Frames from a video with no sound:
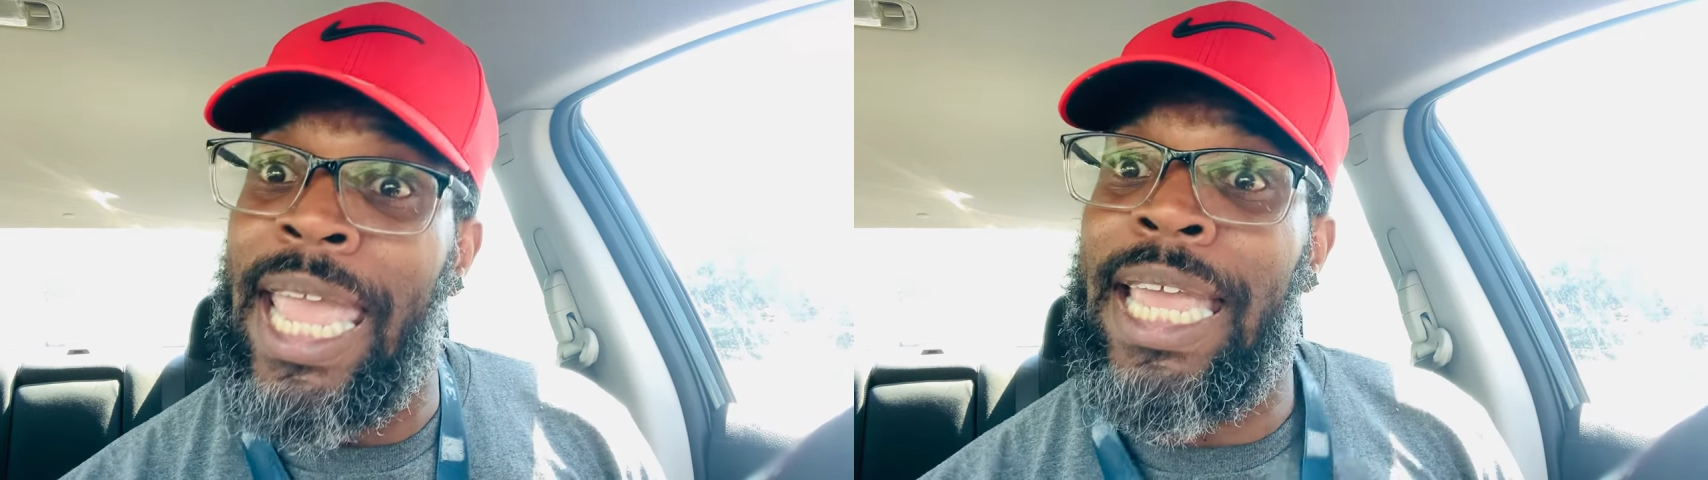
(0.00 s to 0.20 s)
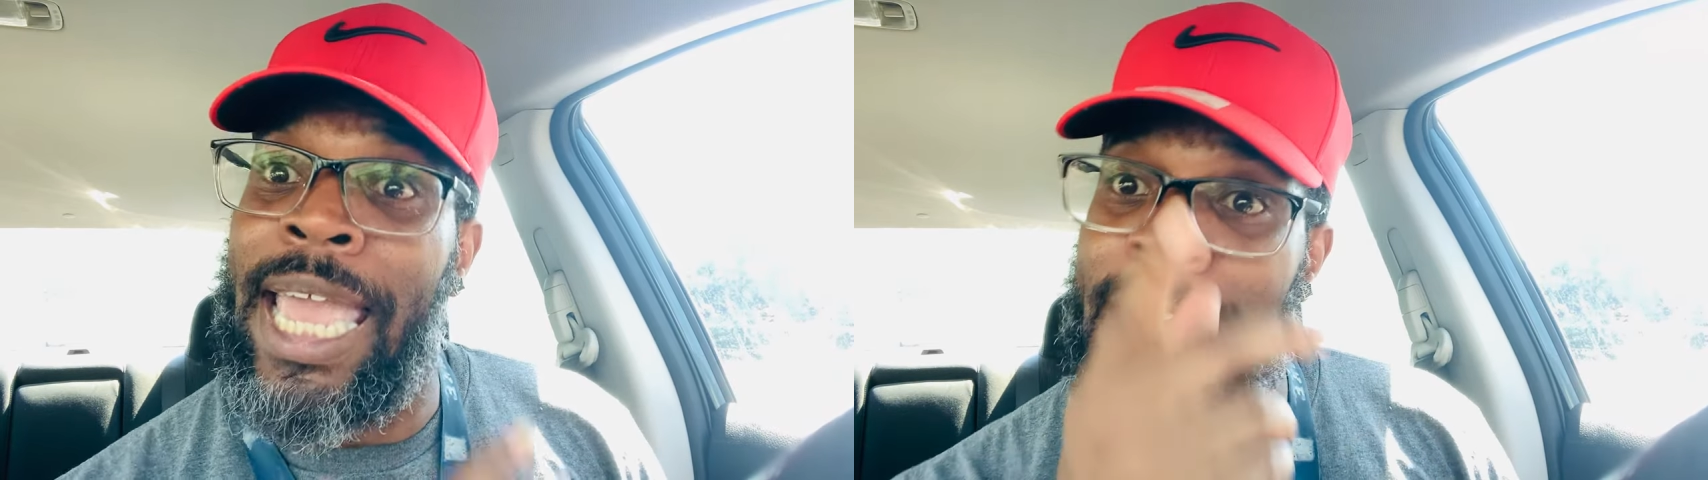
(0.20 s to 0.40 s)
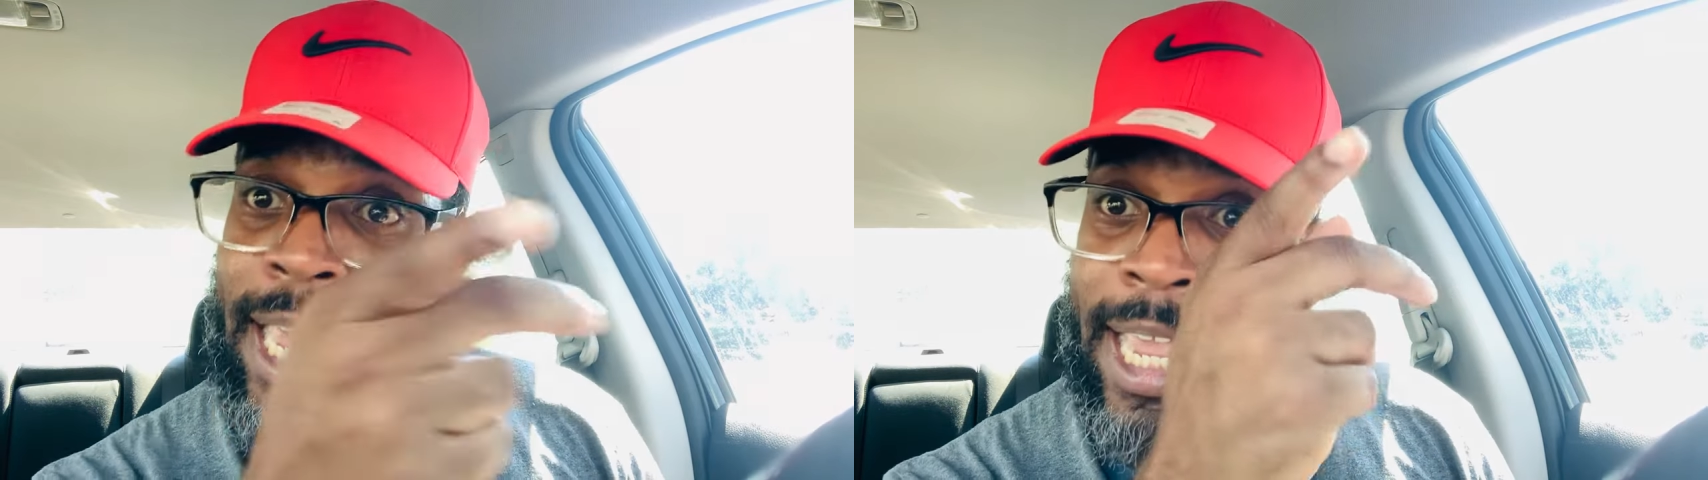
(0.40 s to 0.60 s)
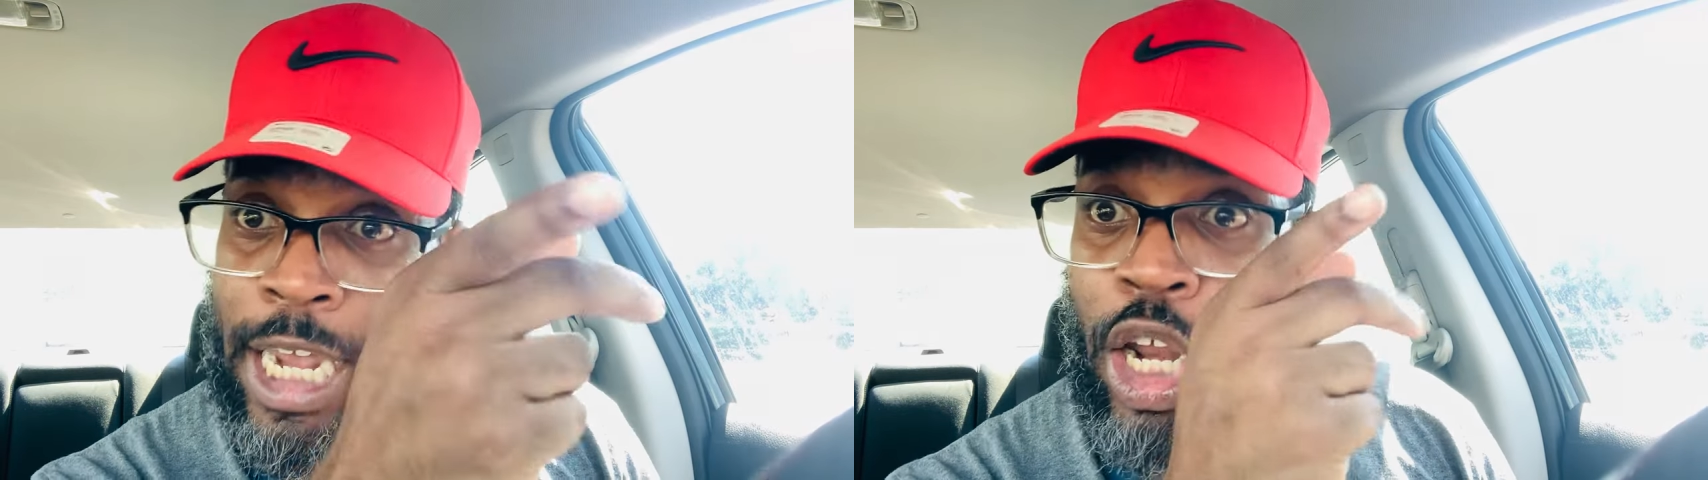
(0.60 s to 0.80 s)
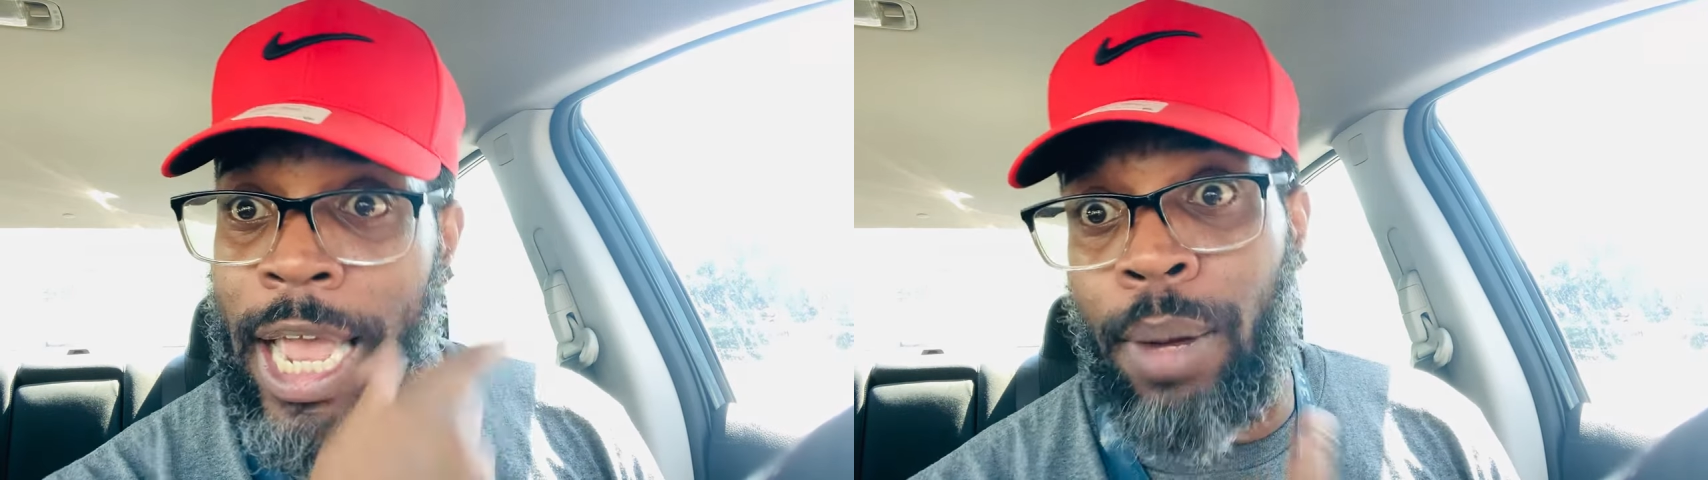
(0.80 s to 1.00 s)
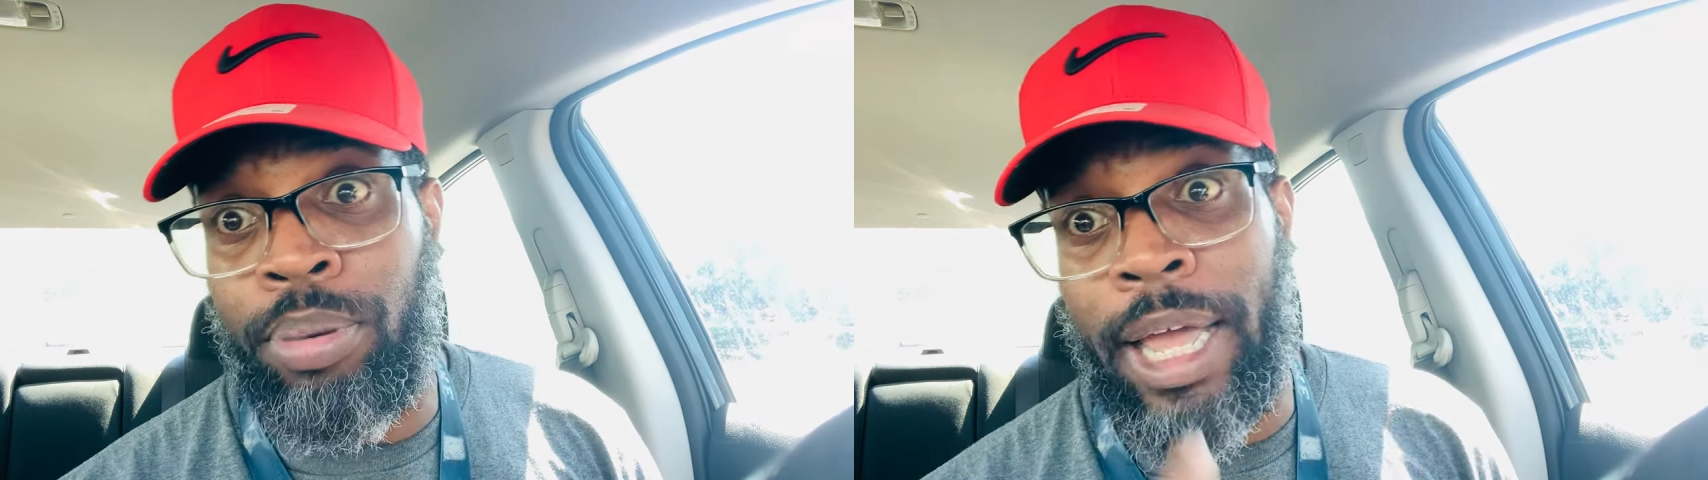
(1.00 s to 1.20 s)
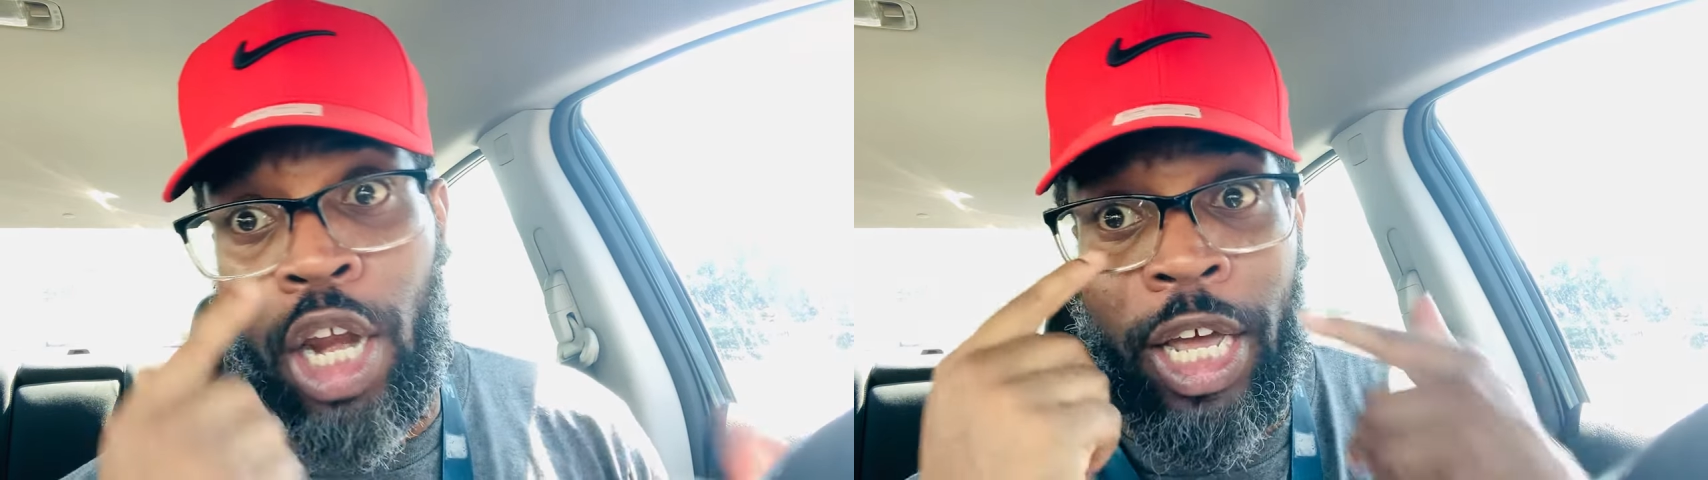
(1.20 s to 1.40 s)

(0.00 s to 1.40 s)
He can look at a player,